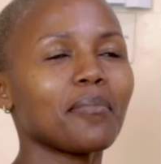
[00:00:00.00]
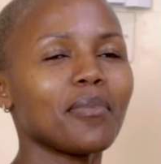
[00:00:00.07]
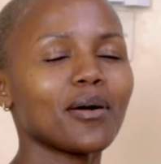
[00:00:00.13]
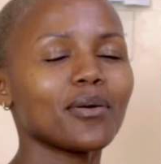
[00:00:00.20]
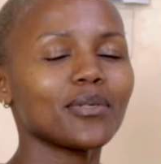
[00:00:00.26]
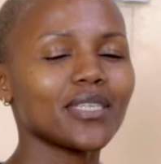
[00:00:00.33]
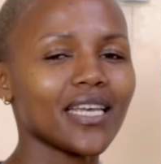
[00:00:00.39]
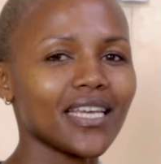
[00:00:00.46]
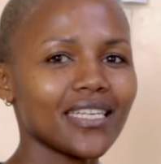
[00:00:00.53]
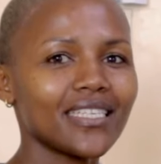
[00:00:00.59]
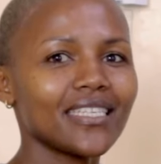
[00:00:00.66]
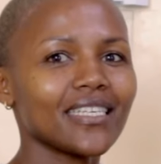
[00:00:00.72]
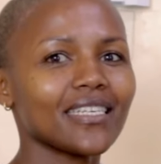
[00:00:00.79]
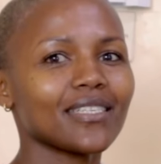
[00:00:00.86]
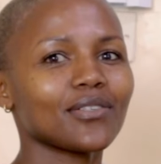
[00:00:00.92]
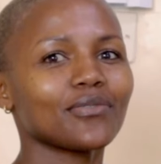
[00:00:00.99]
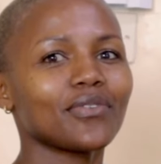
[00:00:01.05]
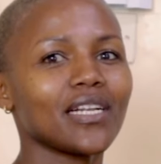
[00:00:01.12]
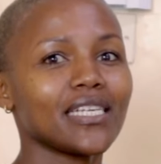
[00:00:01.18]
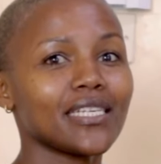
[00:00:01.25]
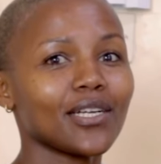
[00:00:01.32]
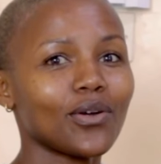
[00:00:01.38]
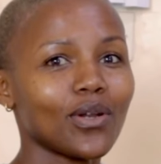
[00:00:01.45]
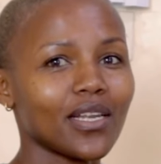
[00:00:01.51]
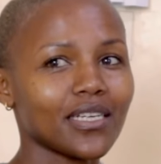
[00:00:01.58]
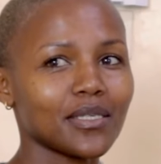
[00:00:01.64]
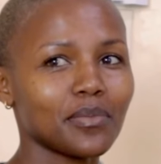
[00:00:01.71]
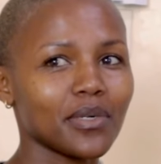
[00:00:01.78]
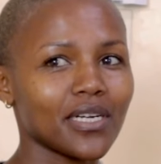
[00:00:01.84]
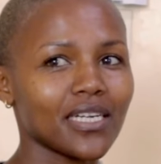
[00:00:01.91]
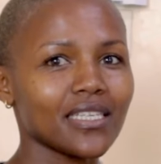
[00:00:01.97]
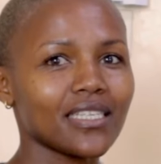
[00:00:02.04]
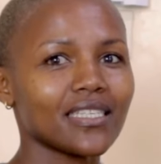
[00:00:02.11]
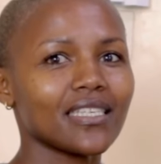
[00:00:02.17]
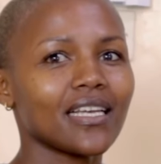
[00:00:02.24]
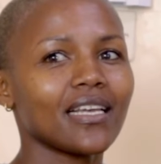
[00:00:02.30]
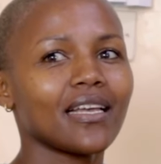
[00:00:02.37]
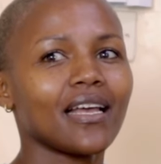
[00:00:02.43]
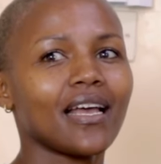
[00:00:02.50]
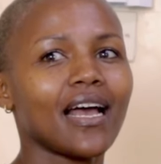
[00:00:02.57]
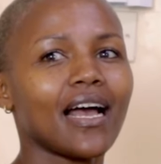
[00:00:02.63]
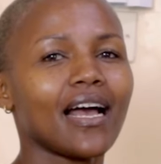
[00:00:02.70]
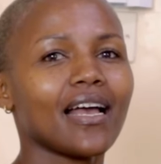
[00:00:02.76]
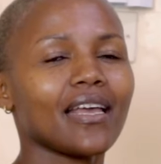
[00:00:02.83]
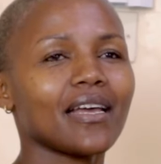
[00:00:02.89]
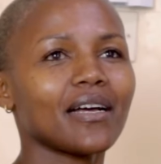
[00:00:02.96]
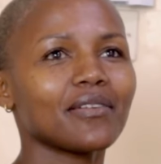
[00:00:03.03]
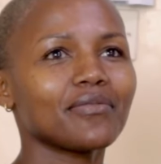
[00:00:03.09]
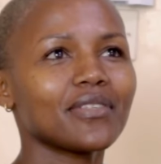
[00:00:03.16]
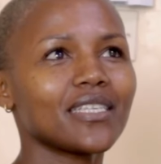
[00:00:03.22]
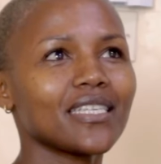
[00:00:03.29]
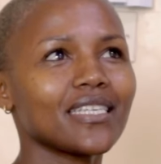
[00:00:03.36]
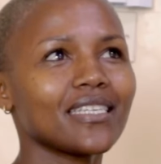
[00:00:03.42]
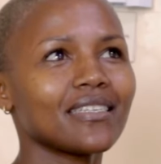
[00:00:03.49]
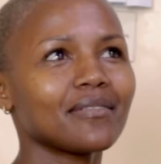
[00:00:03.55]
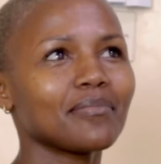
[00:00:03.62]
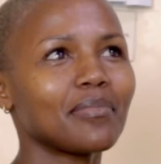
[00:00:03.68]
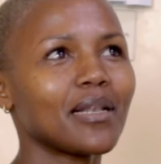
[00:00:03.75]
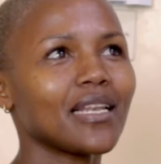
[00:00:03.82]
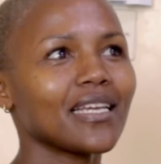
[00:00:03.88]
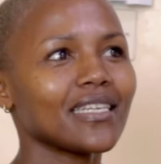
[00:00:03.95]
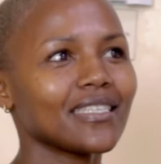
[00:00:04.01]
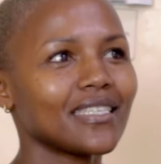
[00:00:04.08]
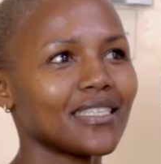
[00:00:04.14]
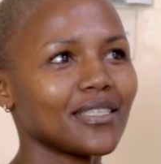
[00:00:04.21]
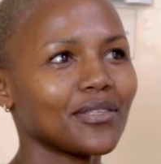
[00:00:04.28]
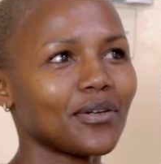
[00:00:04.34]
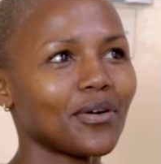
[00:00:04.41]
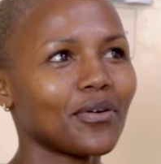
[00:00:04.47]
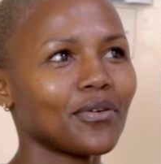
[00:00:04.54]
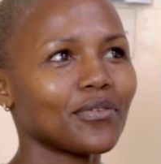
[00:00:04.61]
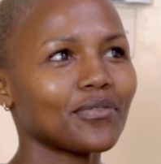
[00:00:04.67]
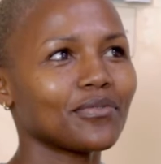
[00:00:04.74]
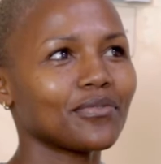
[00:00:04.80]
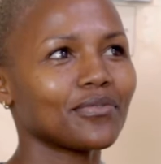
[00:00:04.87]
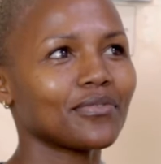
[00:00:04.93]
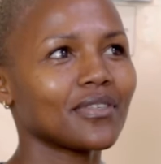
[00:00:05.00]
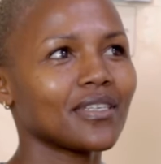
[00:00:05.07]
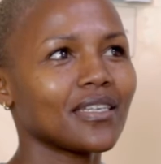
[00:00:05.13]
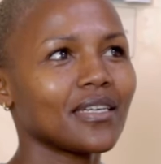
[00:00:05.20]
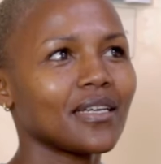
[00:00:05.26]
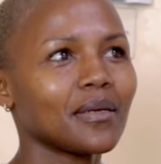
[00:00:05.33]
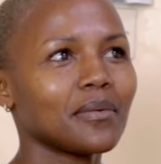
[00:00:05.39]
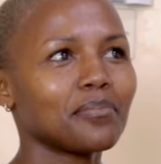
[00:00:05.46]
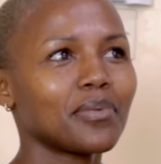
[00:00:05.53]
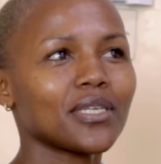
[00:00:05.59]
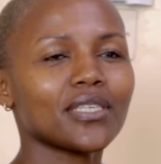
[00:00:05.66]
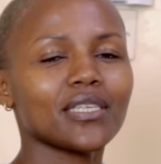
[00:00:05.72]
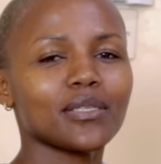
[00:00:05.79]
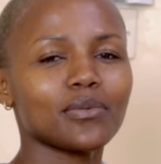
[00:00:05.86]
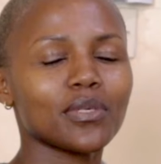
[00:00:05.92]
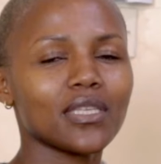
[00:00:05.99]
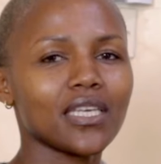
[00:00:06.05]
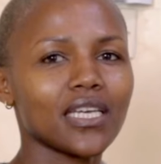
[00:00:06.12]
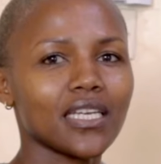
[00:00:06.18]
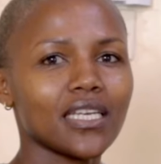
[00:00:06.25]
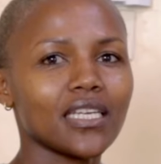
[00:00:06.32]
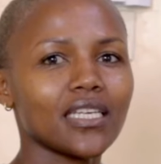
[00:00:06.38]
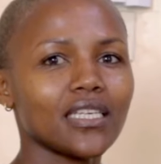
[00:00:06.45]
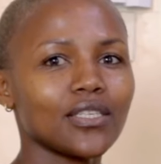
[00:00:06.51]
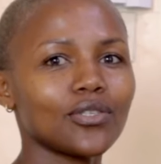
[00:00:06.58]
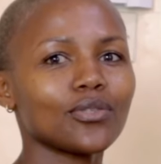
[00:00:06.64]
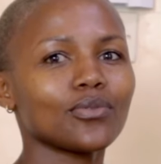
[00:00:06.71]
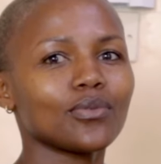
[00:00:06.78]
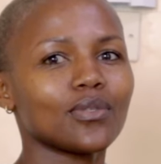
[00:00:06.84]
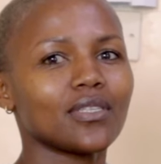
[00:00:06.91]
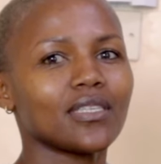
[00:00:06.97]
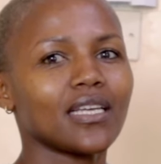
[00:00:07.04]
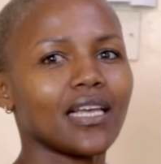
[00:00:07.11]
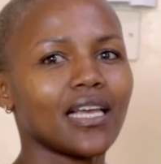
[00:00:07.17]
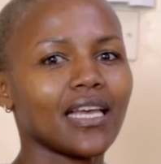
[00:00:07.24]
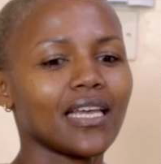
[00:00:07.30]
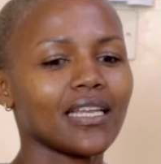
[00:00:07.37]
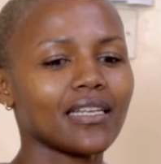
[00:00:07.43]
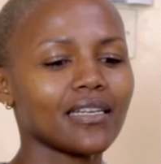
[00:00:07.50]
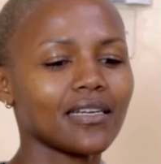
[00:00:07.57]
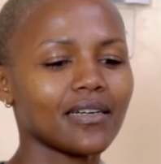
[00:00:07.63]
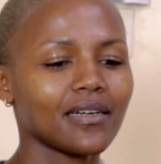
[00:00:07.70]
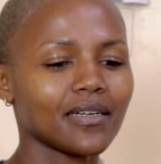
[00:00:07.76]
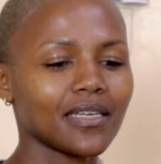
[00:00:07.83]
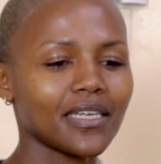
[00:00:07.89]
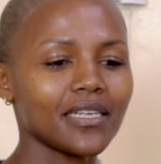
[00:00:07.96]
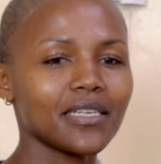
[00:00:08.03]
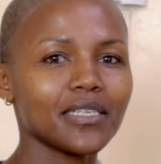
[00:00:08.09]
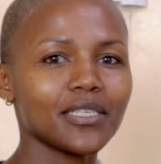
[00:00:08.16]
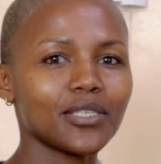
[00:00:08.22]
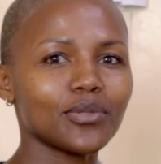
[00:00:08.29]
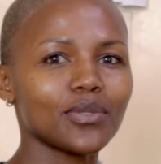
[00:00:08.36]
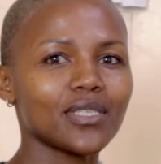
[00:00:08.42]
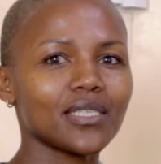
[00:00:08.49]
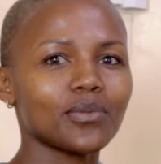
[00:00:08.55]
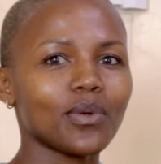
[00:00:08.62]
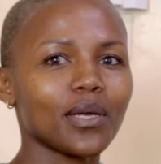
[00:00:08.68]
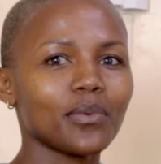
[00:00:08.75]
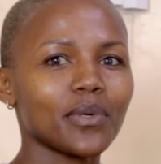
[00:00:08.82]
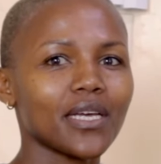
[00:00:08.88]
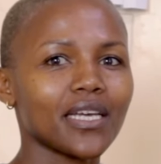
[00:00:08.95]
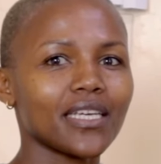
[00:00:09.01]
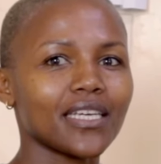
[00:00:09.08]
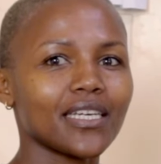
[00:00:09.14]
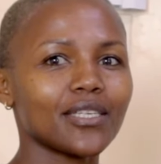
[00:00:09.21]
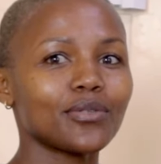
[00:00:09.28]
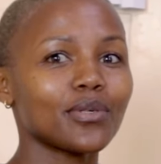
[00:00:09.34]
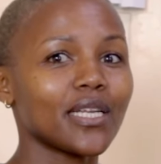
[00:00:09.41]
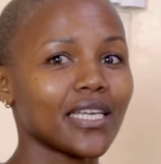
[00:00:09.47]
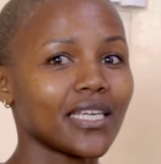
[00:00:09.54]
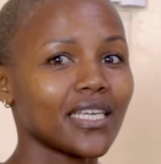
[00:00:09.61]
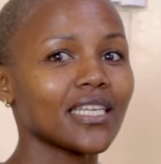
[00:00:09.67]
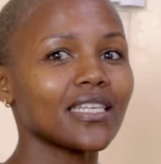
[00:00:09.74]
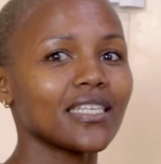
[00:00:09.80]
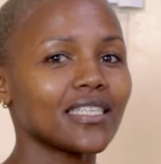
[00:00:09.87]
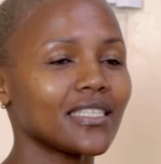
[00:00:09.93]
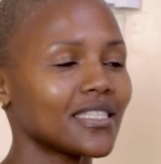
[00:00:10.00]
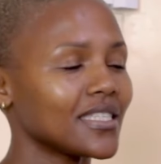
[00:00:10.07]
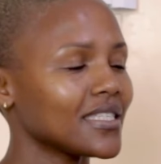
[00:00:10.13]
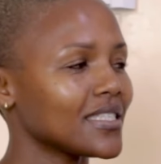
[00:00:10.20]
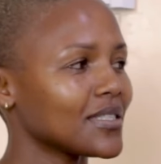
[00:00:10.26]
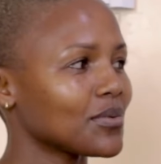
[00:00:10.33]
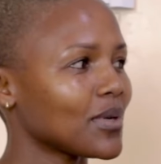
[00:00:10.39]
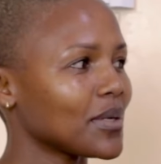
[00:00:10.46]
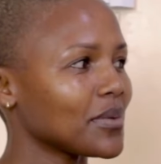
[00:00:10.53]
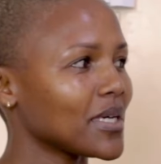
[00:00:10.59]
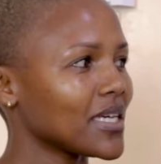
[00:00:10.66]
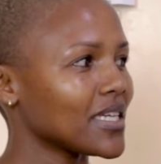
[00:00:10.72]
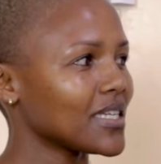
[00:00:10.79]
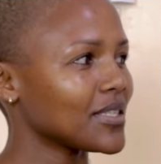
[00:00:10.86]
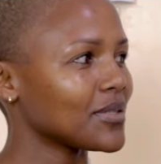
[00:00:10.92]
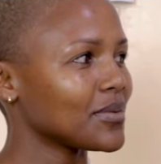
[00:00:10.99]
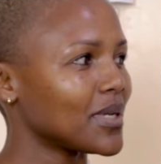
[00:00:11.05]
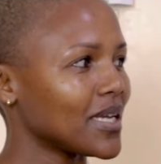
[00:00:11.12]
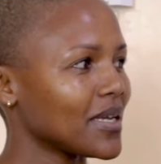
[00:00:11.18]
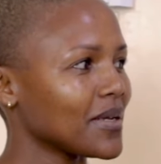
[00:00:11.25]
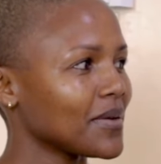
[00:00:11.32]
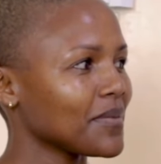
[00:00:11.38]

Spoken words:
about 8 years of clinical experience. I have seen plenty of patients with kidney issues, and kidney issues is why we are here today. Kidney disease is why we are here today.